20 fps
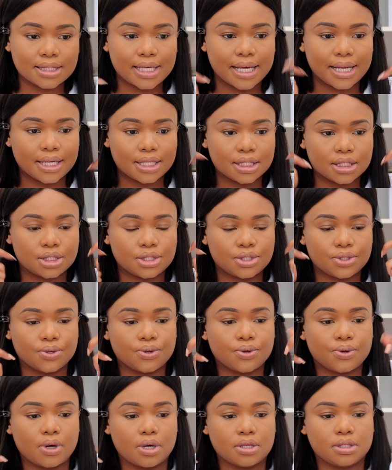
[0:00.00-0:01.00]
get into
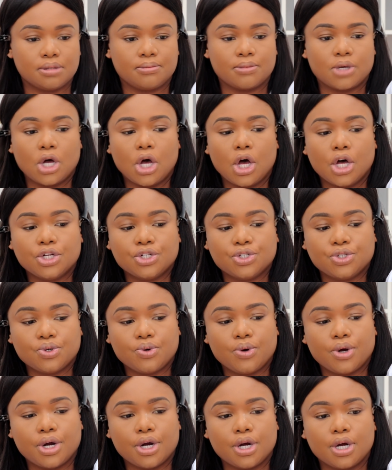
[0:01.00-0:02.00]
some
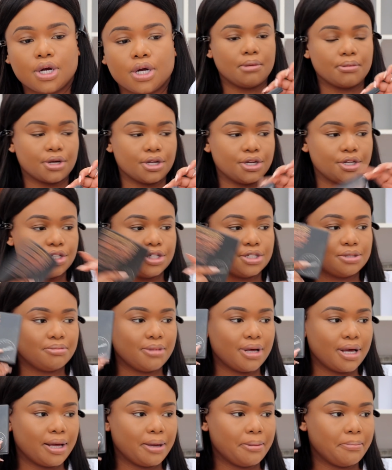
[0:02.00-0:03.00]
contour. I'm gonna use
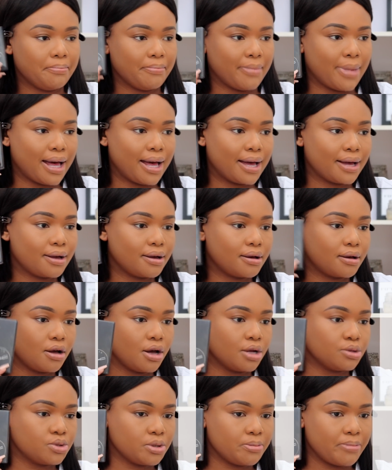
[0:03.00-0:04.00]
my MAC
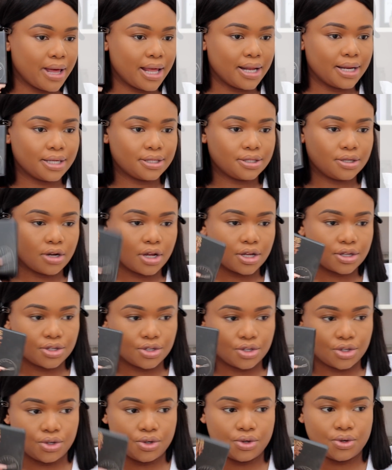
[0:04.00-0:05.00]
contour palette, not
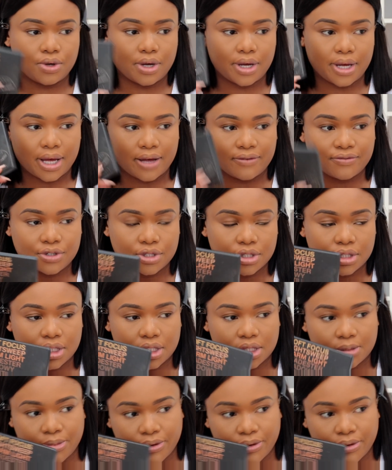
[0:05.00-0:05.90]
new. I have used this